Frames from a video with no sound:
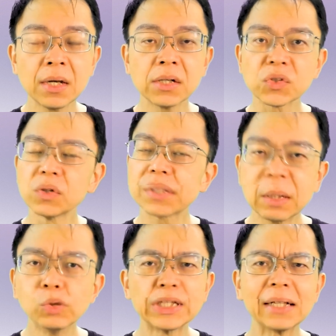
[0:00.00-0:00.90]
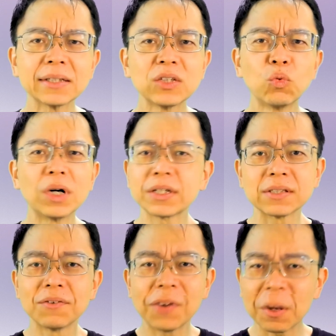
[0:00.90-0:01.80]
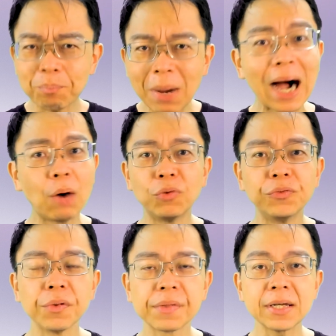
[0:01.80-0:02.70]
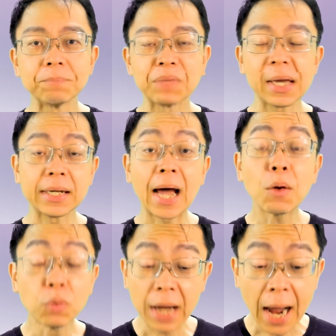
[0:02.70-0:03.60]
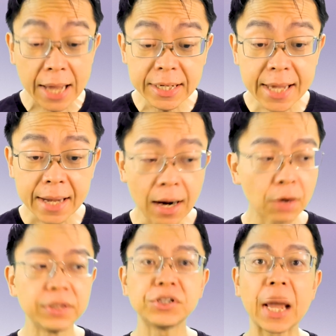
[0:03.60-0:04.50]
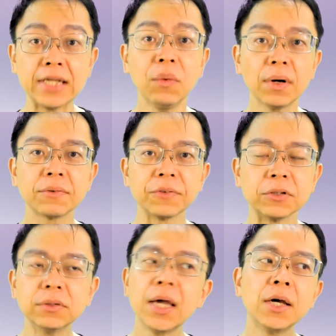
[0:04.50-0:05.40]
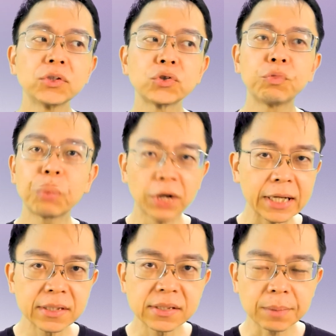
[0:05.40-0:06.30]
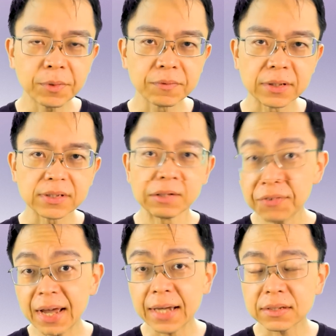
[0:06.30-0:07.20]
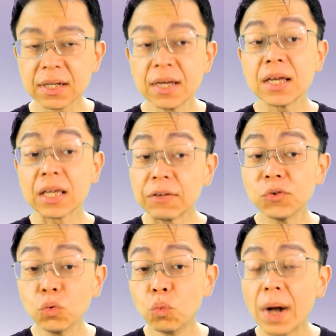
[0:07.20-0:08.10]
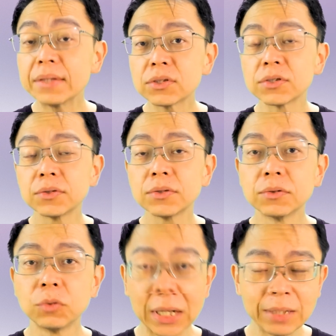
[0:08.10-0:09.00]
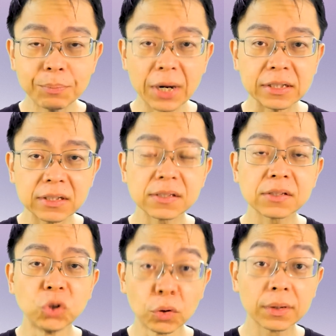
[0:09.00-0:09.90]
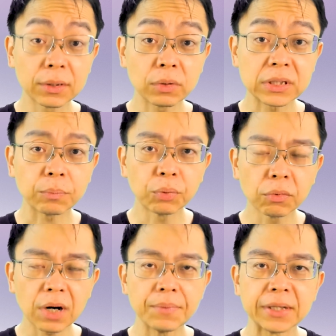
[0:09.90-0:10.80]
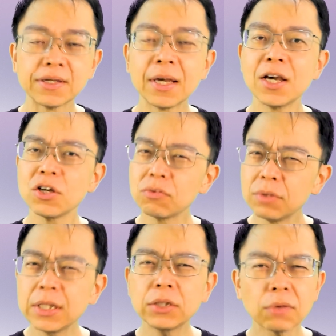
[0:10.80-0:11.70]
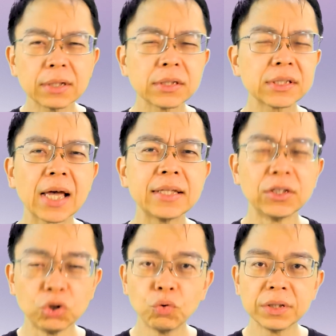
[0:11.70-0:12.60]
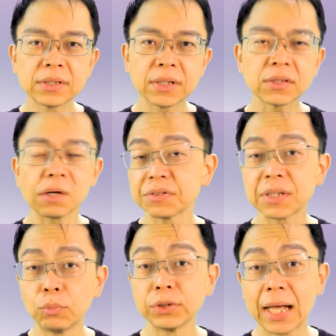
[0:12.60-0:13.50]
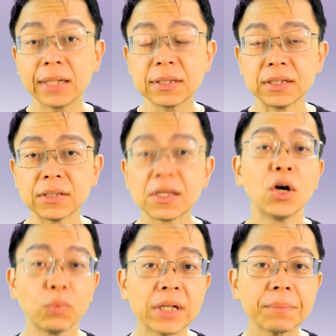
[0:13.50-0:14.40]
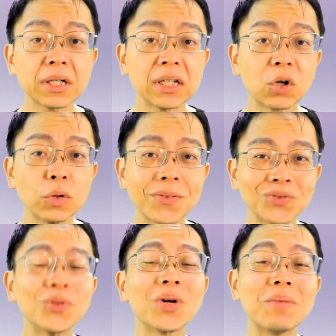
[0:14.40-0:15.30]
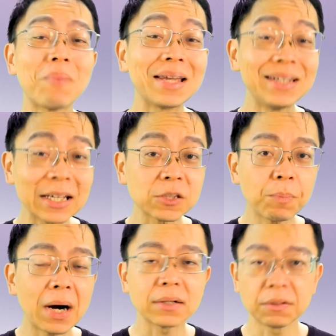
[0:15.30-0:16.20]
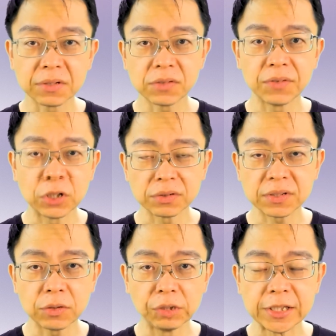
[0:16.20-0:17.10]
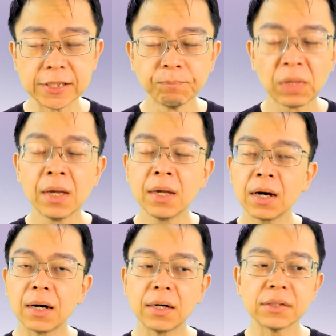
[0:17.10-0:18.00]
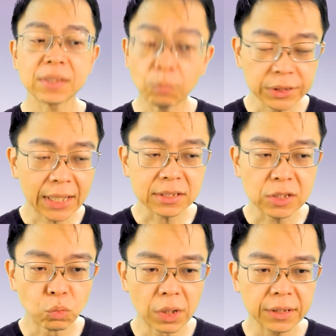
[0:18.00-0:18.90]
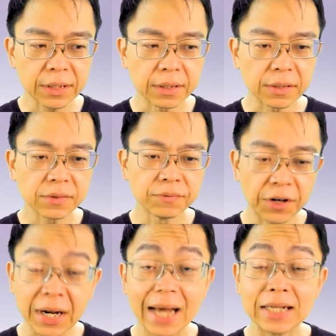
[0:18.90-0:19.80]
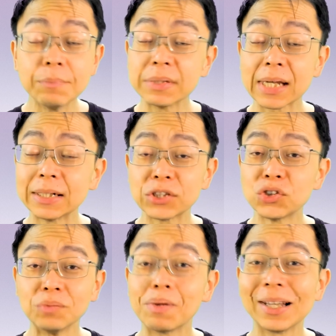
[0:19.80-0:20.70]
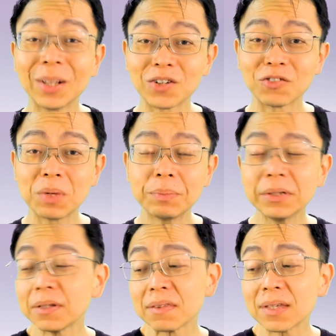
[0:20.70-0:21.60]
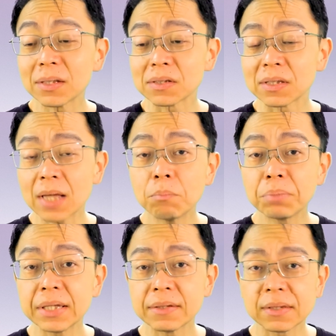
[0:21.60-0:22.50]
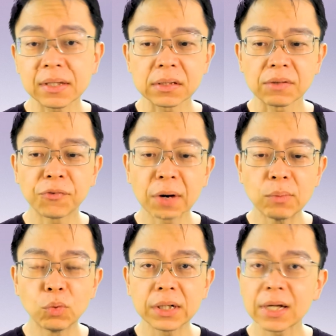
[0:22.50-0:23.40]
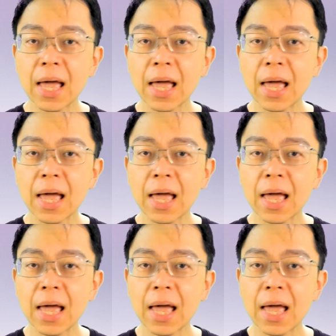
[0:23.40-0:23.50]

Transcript: So submodality work is a very powerful thing, and I would highly encourage any one of you to practice some of this. In fact, if you want to really practice neurolinguistic programming, you need to understand the nuances of submodalities, which I'm going to go through in my next part of this video series. Submodality work is very highly misunderstood by a lot of people. They think it's a template, they think it's a framework.